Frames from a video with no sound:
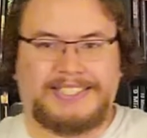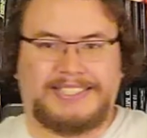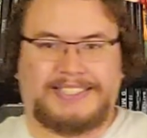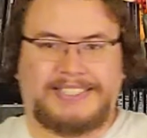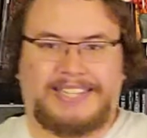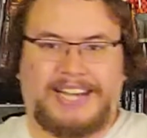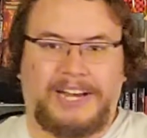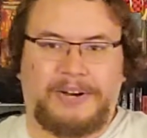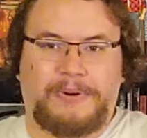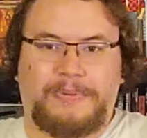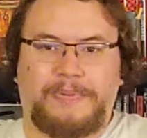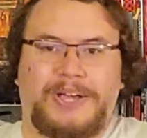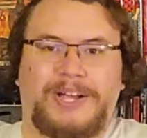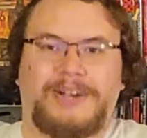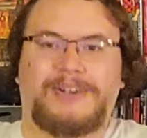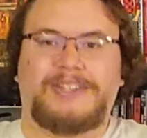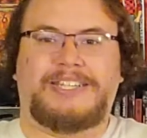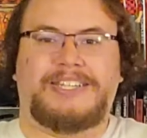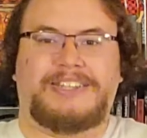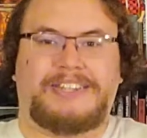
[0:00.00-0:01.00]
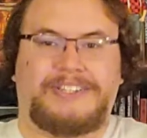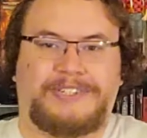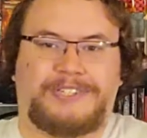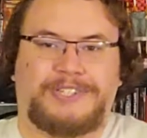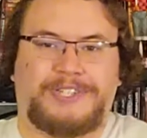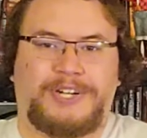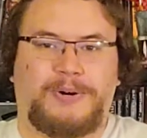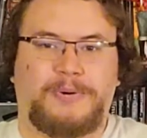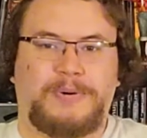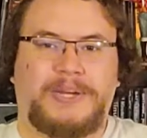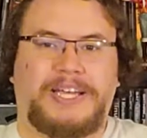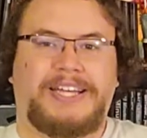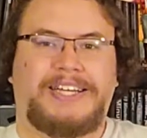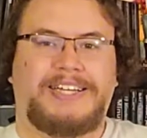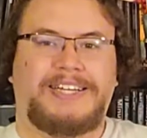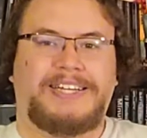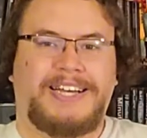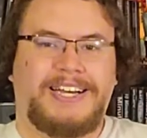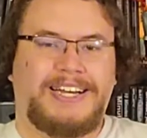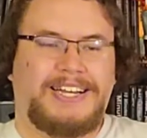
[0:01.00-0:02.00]
It's kind of weird that they're
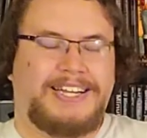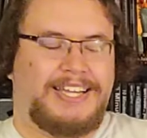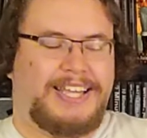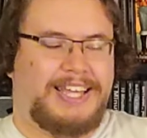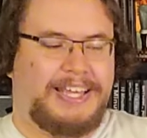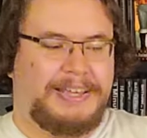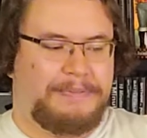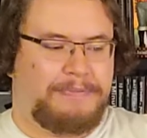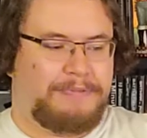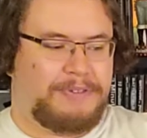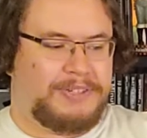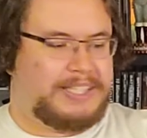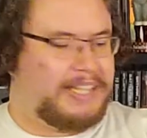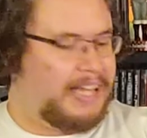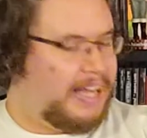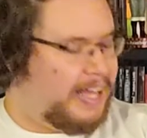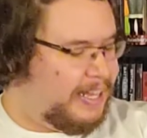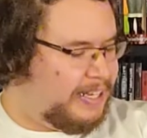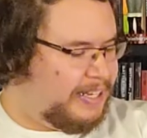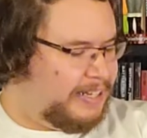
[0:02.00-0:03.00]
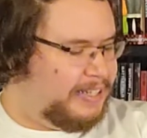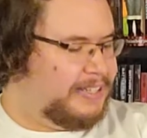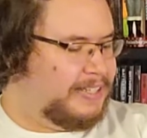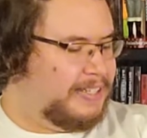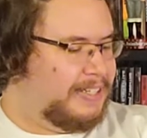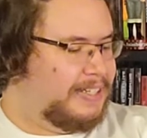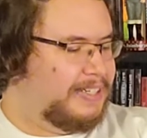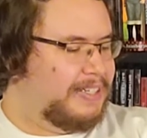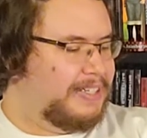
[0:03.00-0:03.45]
showing Evil Dead